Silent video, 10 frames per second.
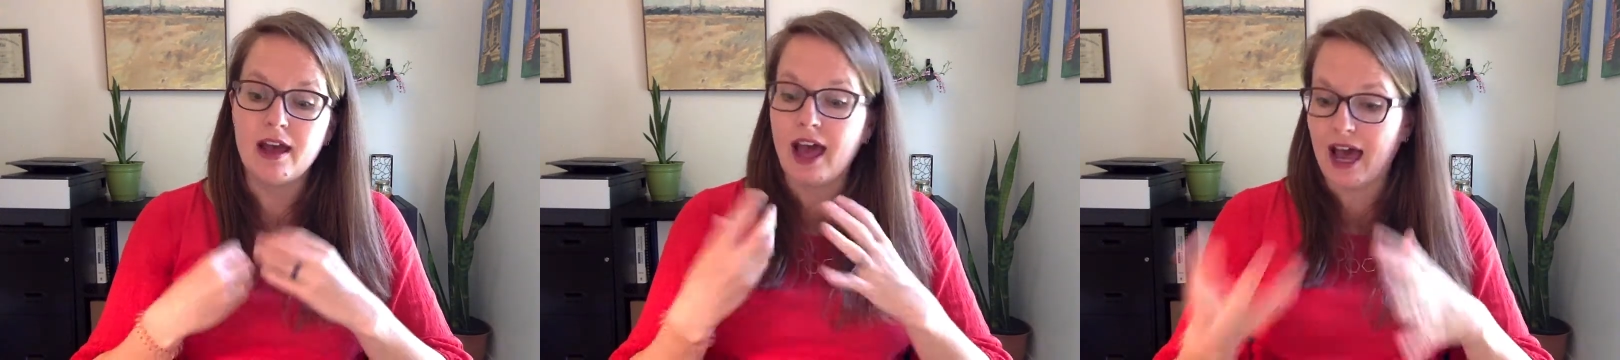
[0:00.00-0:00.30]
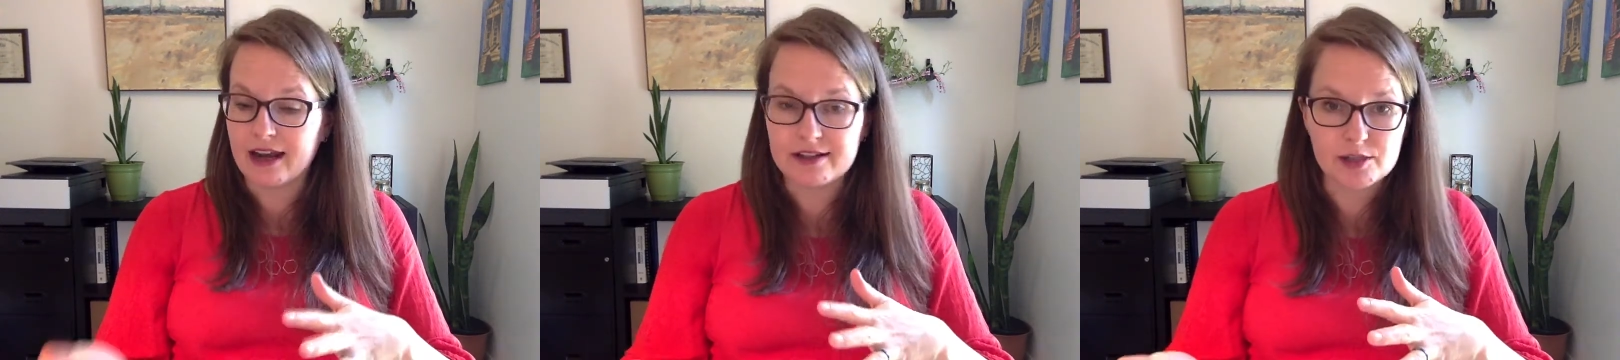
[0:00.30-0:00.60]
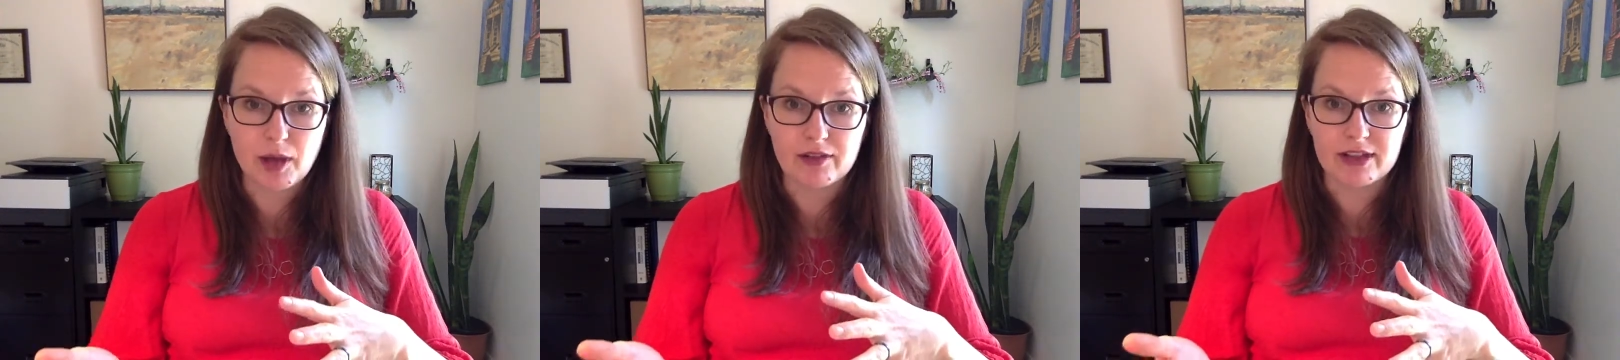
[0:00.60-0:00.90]
add it to
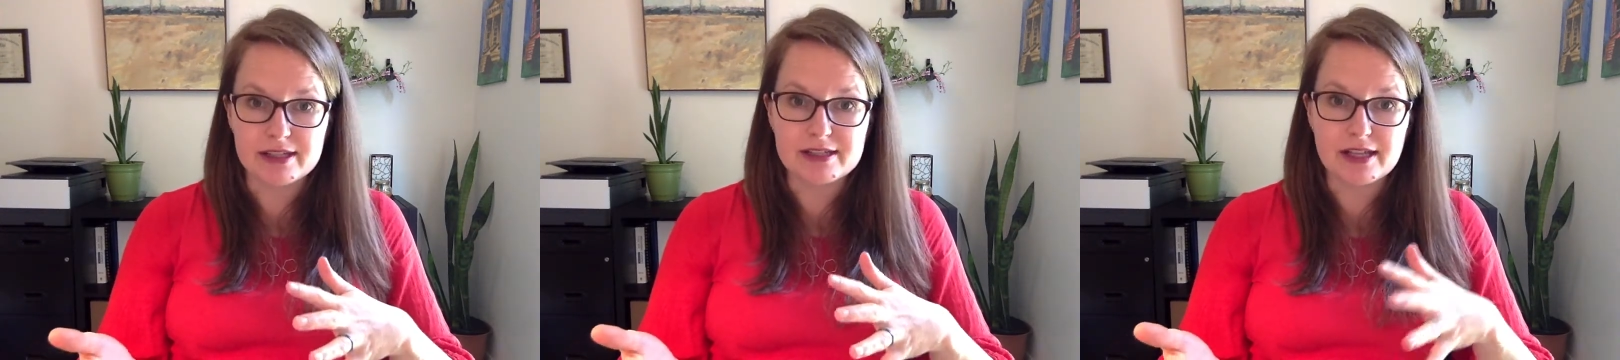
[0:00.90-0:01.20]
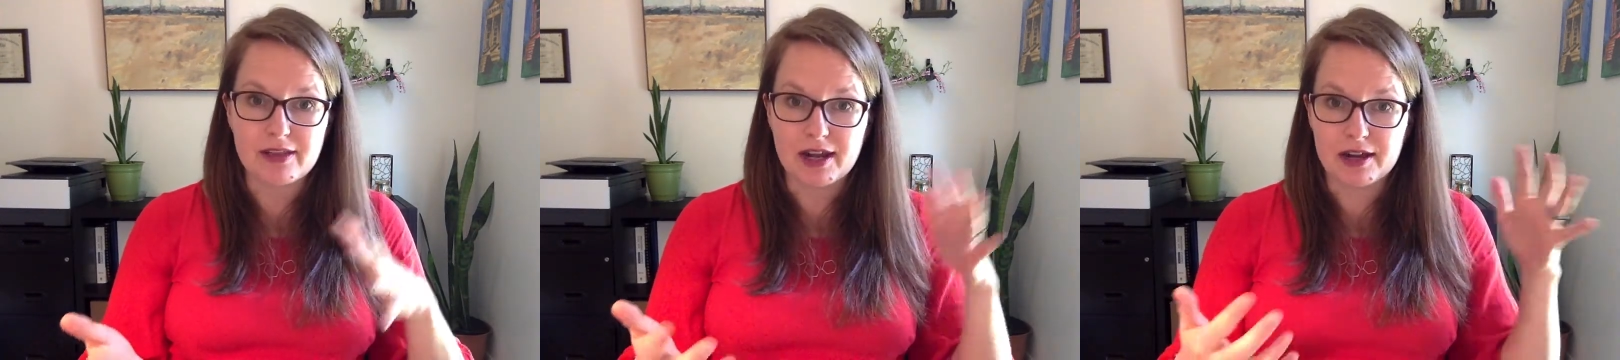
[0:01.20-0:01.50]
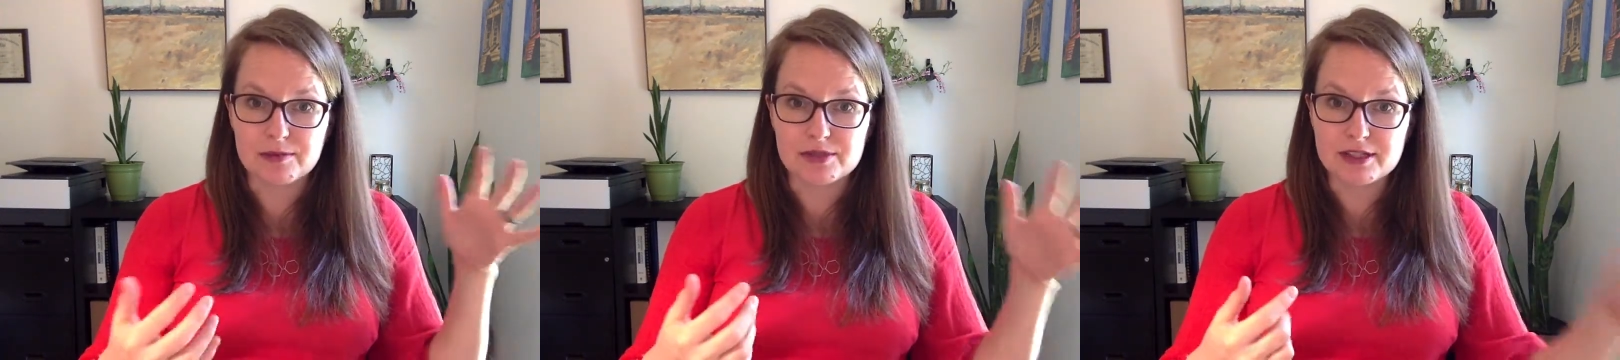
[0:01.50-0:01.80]
my list, and then
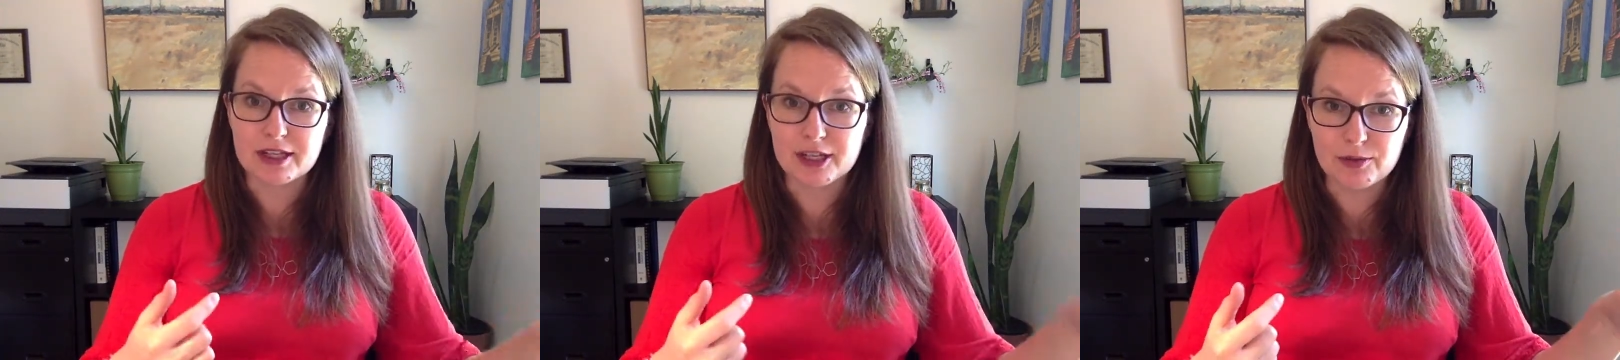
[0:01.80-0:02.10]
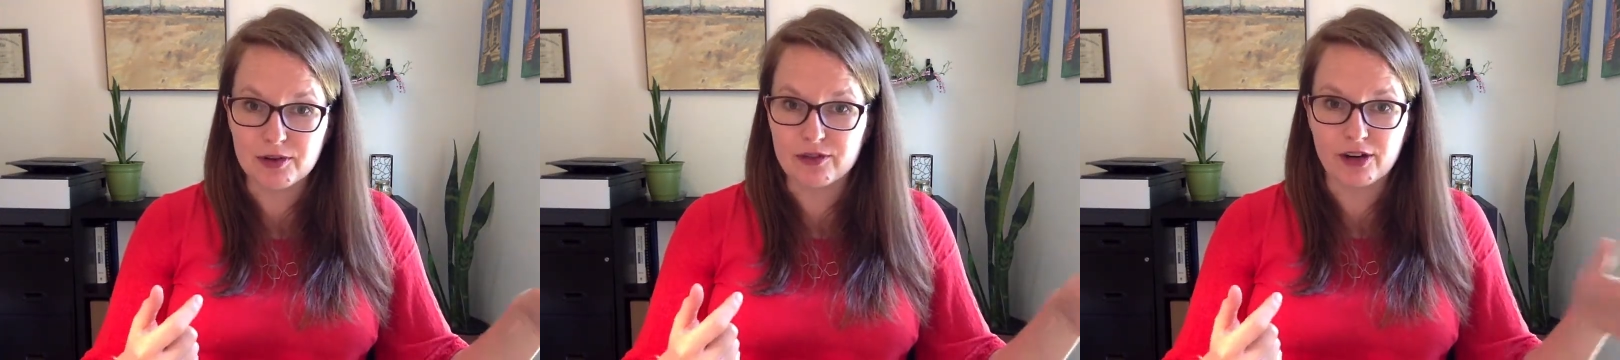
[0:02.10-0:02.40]
I'm sticking them over